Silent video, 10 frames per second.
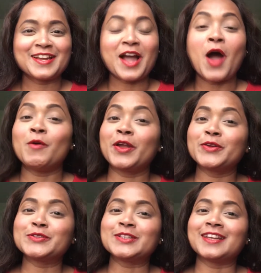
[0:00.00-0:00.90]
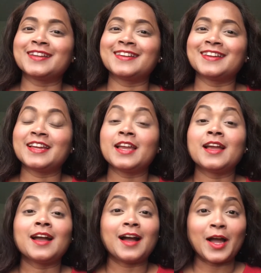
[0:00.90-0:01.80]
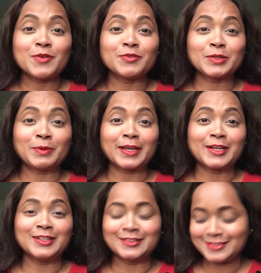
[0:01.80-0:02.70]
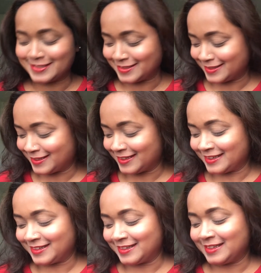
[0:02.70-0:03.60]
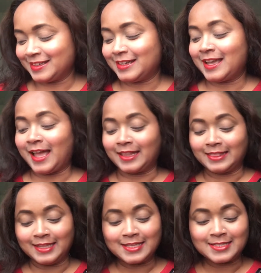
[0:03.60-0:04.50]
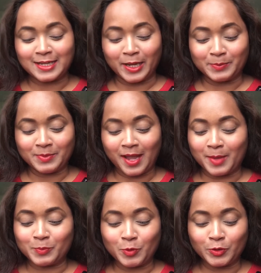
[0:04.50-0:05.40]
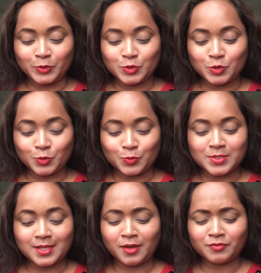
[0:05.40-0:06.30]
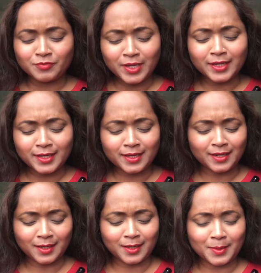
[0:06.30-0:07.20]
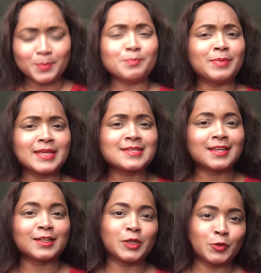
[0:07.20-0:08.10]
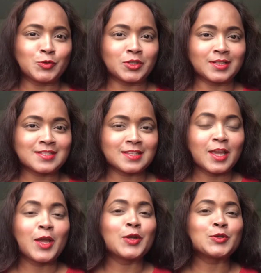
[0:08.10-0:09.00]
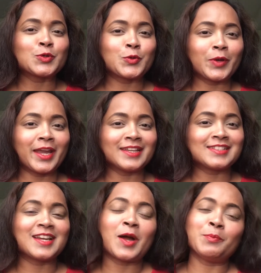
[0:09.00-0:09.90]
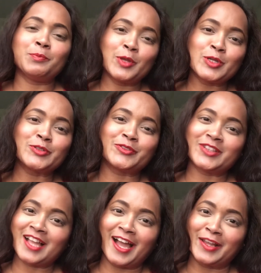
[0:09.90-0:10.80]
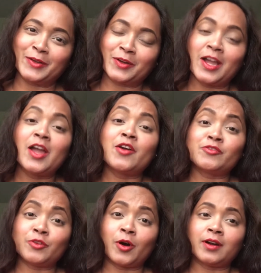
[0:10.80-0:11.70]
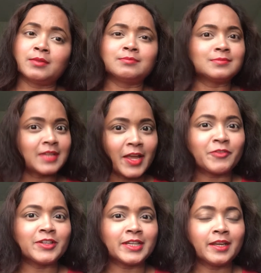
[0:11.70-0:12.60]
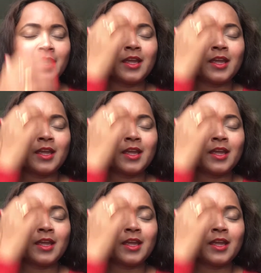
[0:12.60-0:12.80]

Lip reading: How are you today? I'm with my colors, and this time I'm going to choose a very basic neutrals to create a beautiful eye look for every day,